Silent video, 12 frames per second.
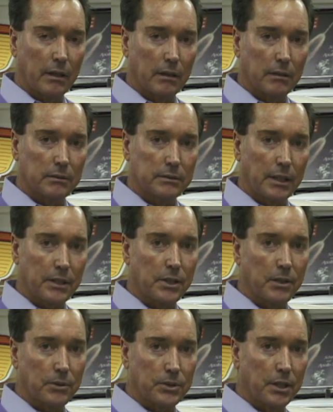uh,
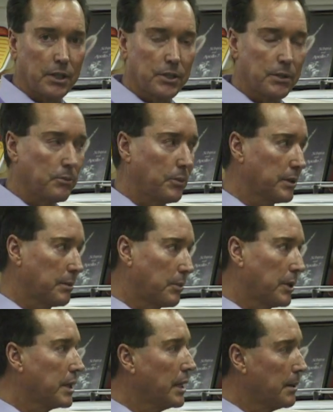Texaco station with a
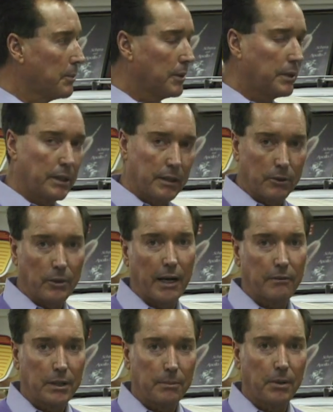brick apron and the
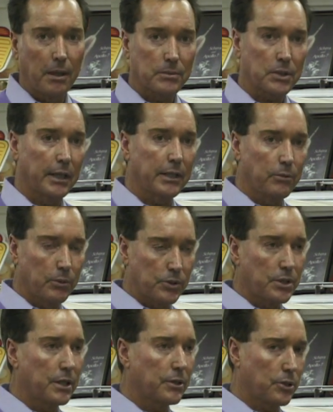gravity pumps like you
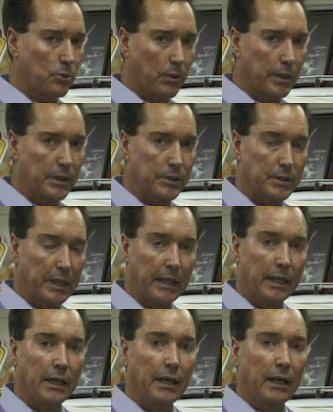would see in the 20s.
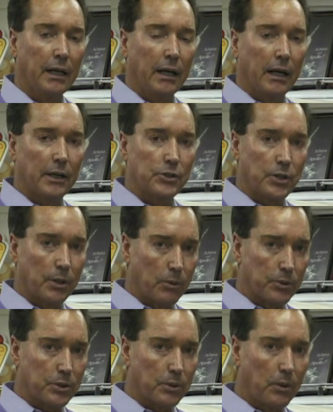A
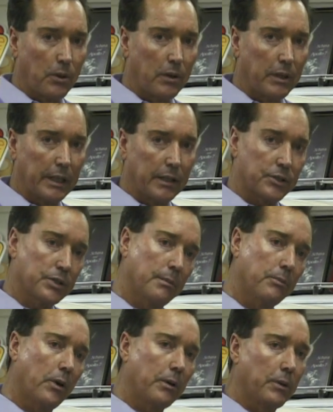general store, and at
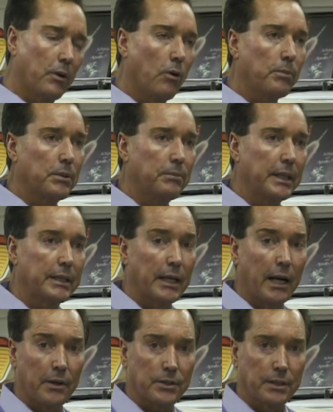some point we hope to make
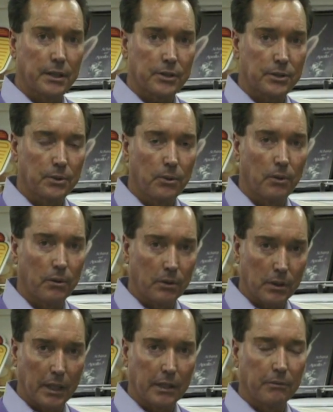the house next door
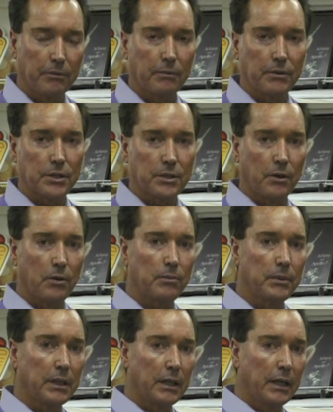look like a 50s
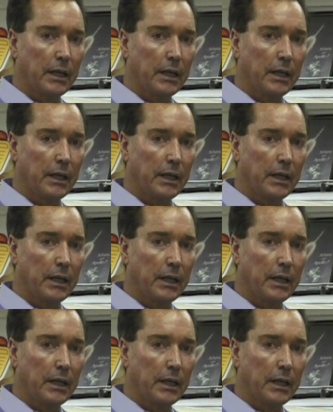home.